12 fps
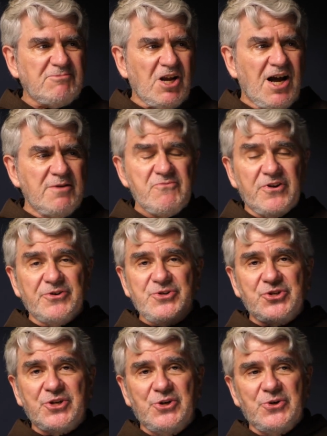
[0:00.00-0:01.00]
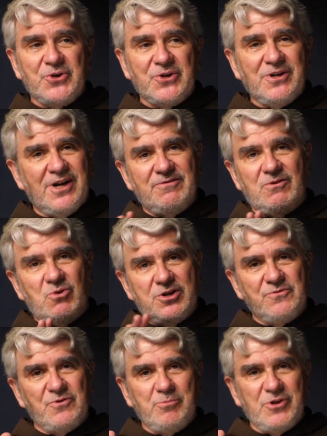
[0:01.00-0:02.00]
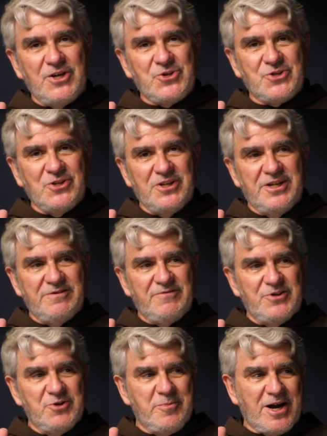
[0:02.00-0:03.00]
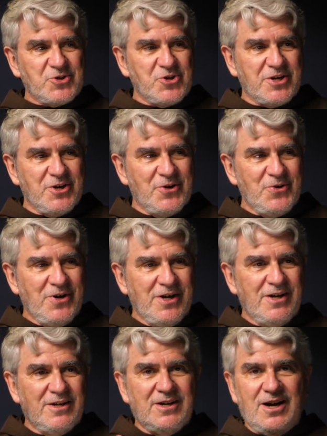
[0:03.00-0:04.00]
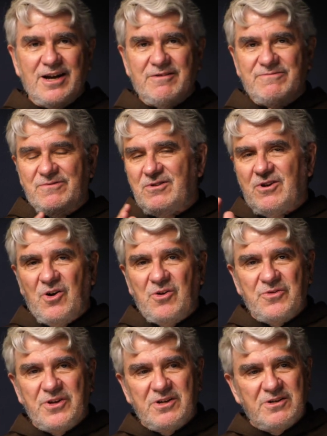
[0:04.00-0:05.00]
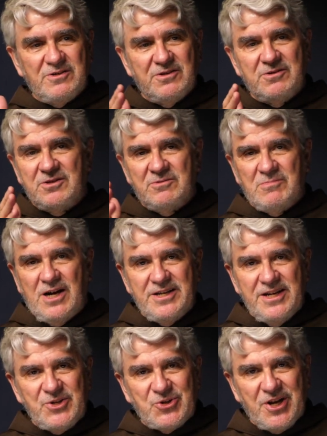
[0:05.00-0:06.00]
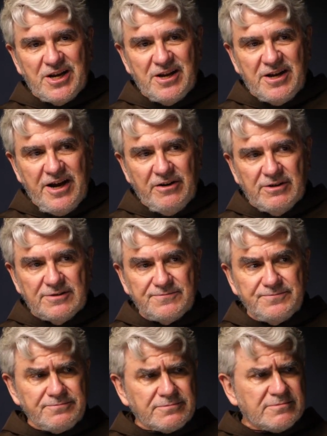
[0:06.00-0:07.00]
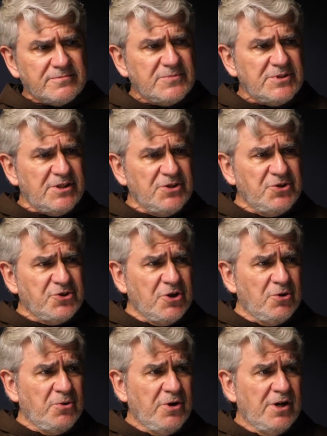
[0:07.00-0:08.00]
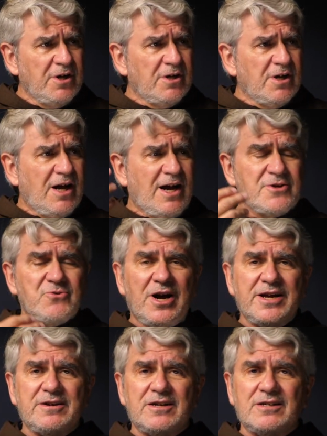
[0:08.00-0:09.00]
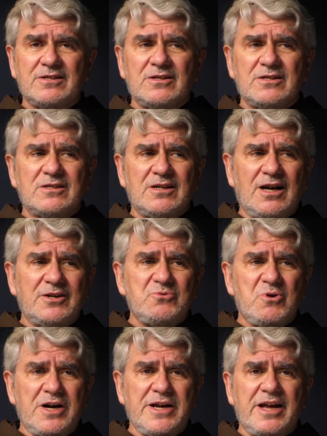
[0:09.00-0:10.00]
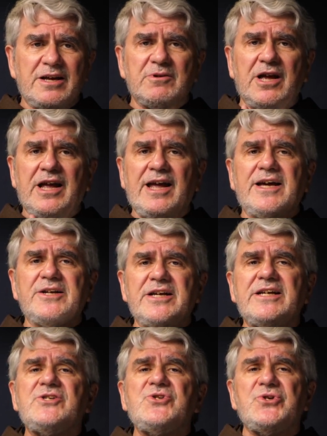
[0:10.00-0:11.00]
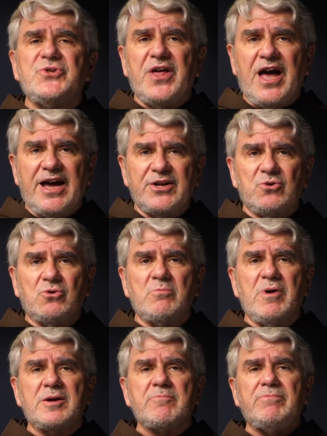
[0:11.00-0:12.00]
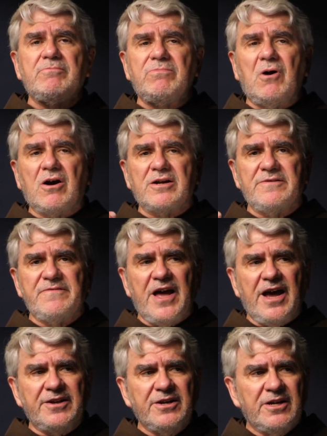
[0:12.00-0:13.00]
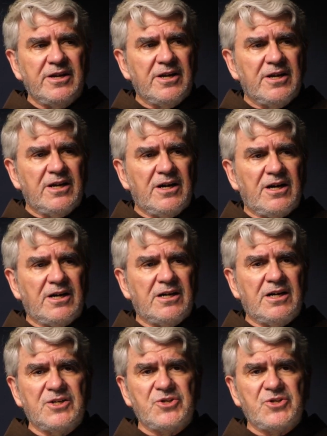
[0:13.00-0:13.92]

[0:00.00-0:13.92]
I'm very secure. I have a wonderful place to live in New Mexico. I have all my needs taken care of. So how do I add into that or make part of that a